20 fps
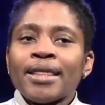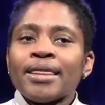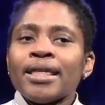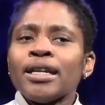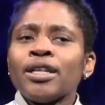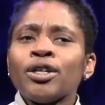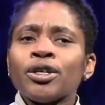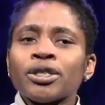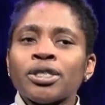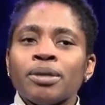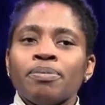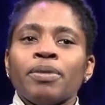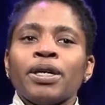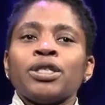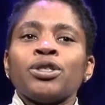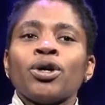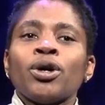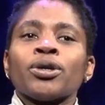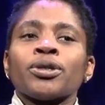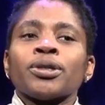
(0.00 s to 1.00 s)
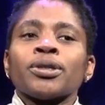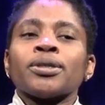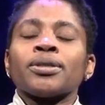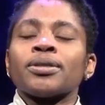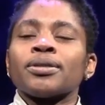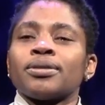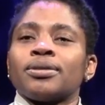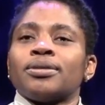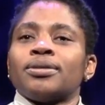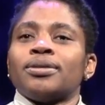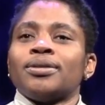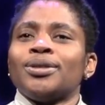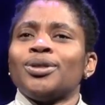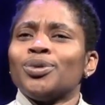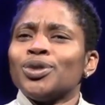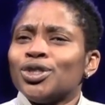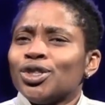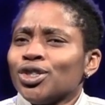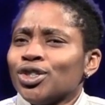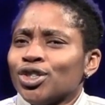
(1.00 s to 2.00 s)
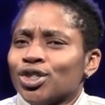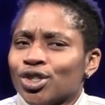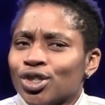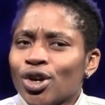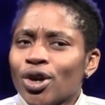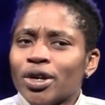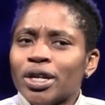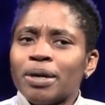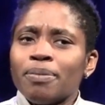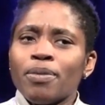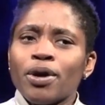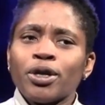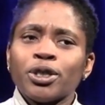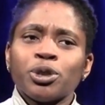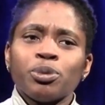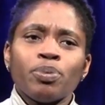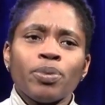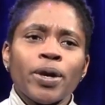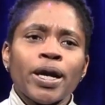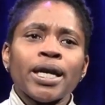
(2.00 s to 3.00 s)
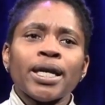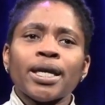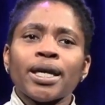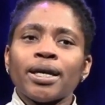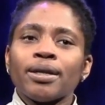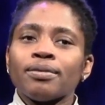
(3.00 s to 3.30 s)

I then looked at my daughter, who was just starting March break,